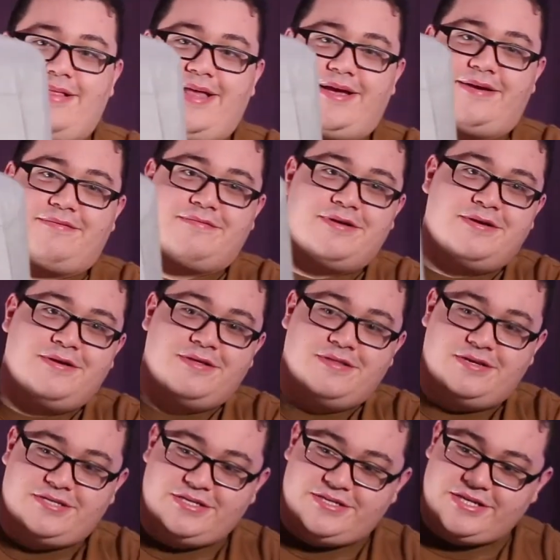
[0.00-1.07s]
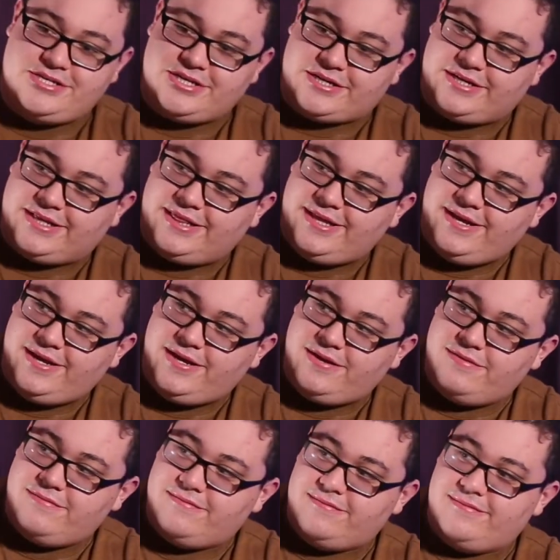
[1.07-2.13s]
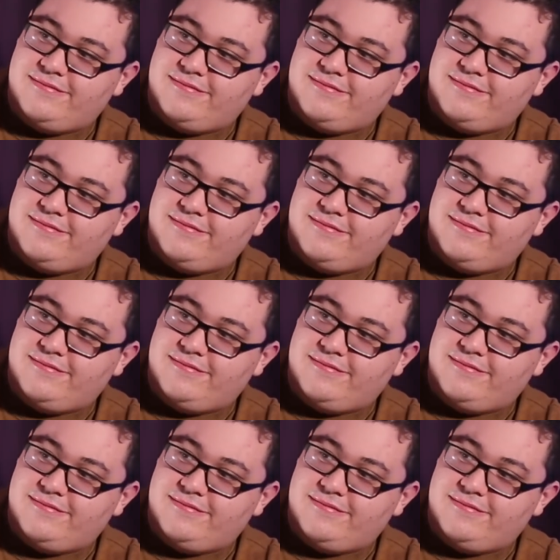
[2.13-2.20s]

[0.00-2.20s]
Like, this is such a clean.